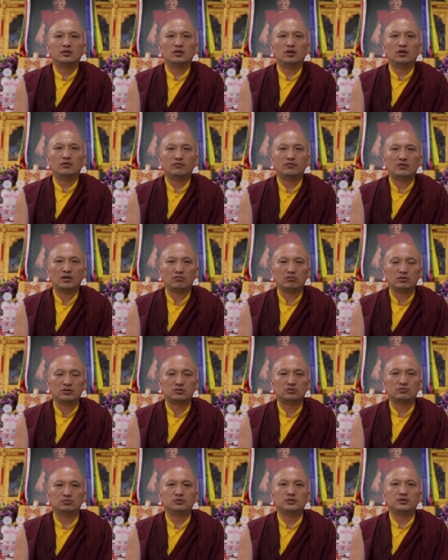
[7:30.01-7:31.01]
of our
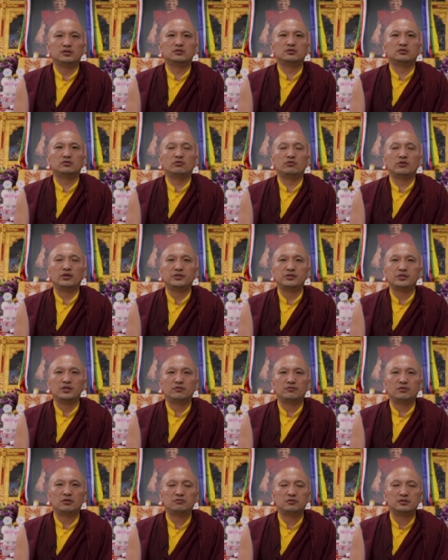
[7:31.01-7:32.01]
students or any
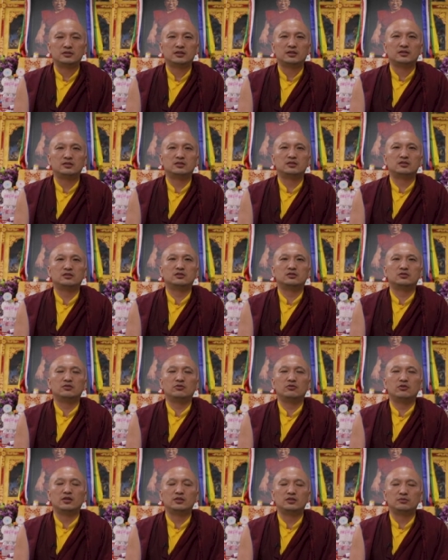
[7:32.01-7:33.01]
of our centers
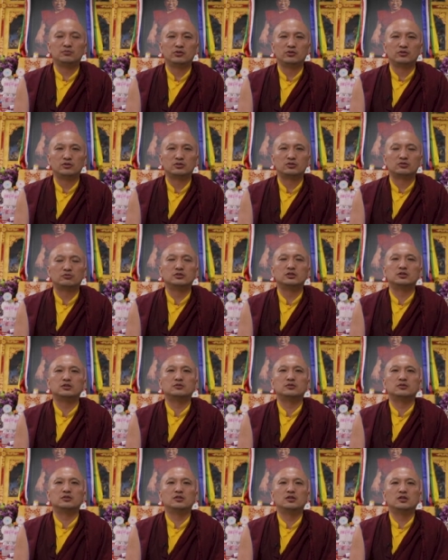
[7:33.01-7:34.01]
or other monasteries,